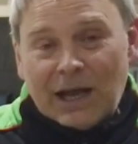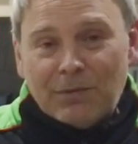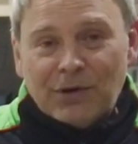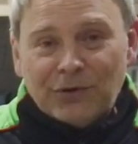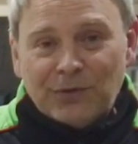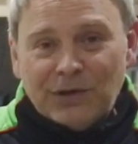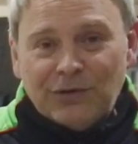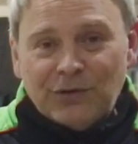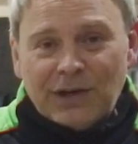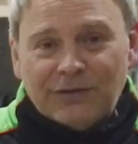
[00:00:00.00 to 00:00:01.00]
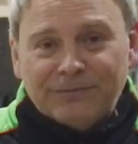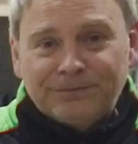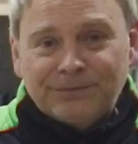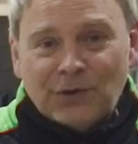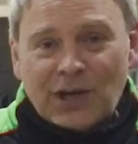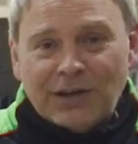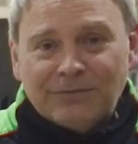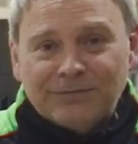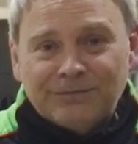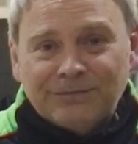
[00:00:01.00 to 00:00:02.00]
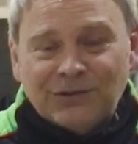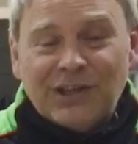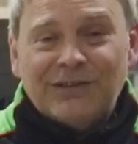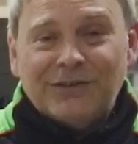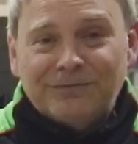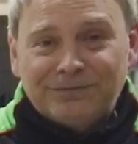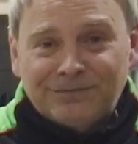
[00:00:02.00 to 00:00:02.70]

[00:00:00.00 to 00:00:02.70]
Happy to answer any issues you have. Okay, cheers.